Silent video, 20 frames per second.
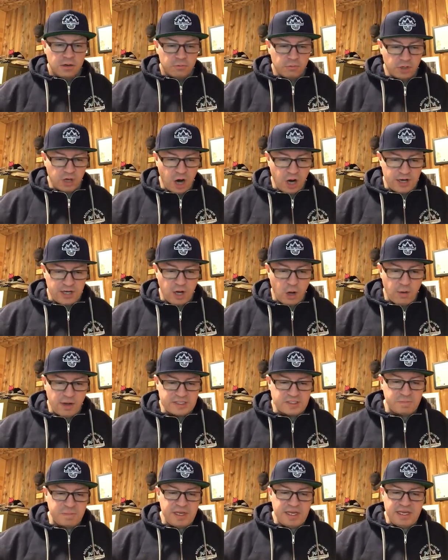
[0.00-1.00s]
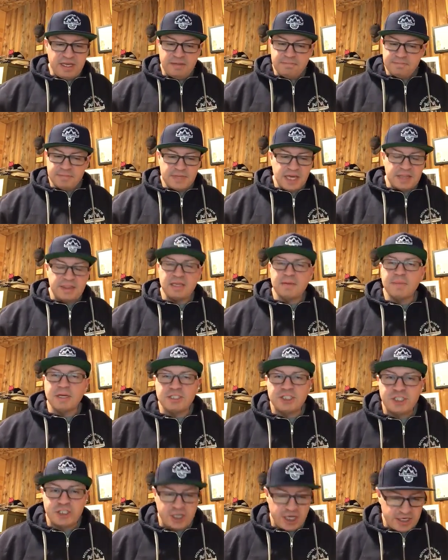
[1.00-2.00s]
Regarding OSB, nothing
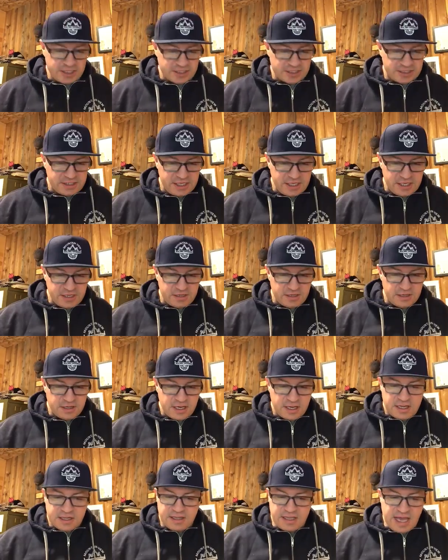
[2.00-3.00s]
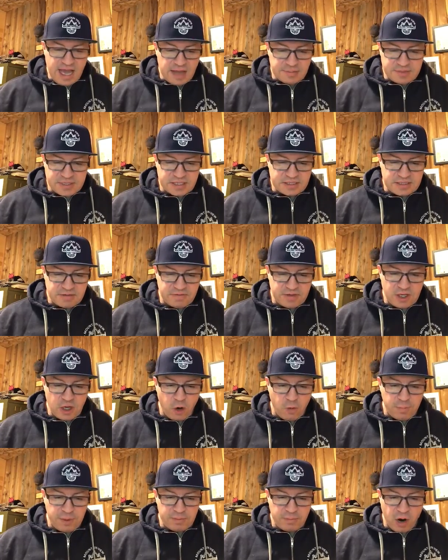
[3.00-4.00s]
much changes here. The absence of the
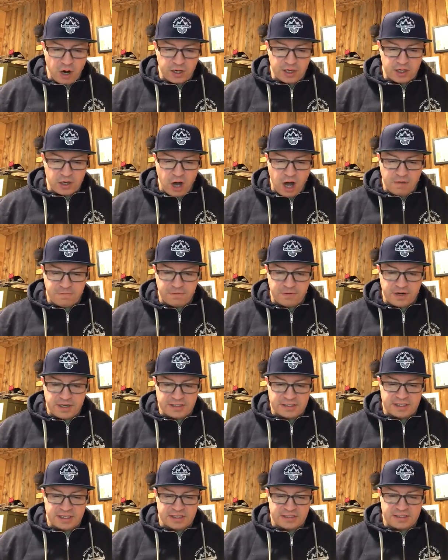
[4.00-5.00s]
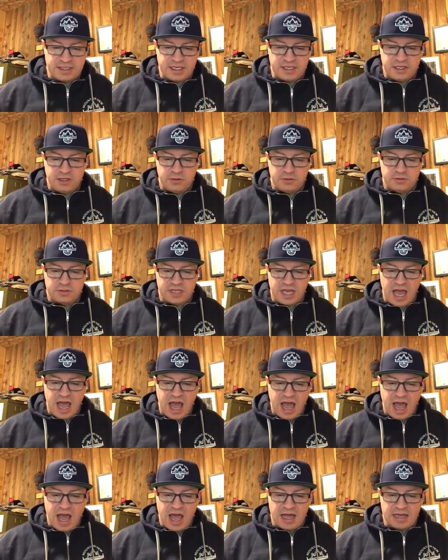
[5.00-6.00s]
open market offerings continues
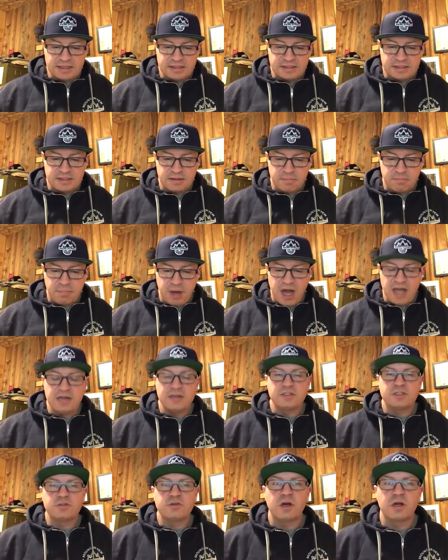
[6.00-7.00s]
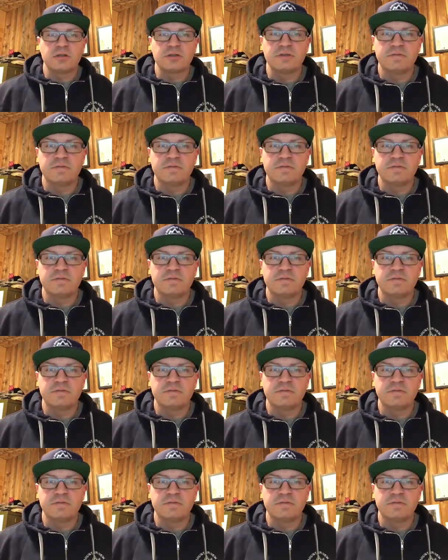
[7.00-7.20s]
as buyers struggle